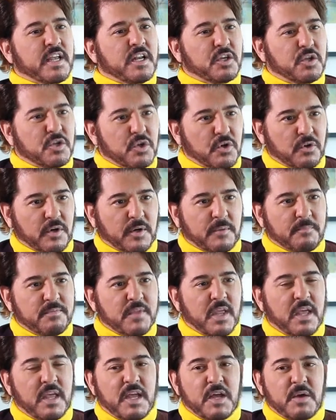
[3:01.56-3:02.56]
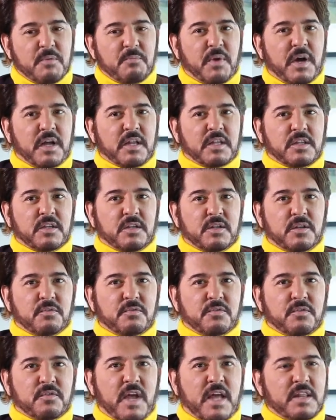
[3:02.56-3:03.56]
in Europe, but
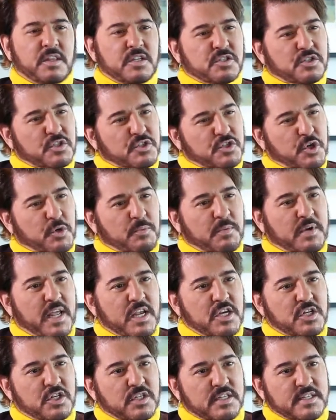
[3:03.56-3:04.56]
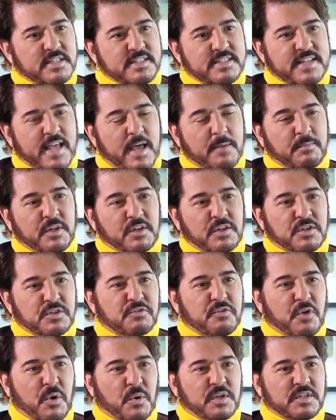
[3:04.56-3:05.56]
you've had this determination, this stamina, this
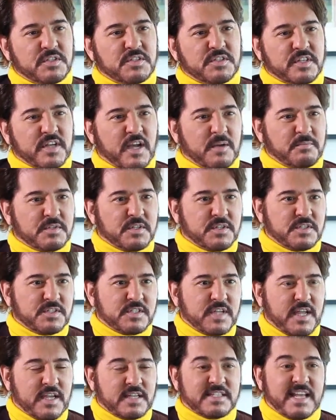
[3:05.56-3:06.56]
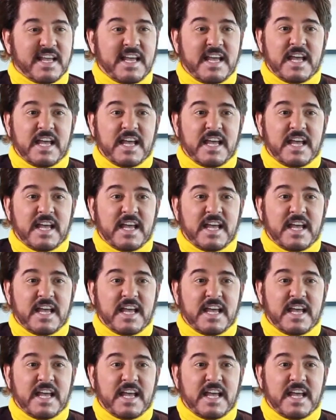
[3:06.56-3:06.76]
focus to come to the States,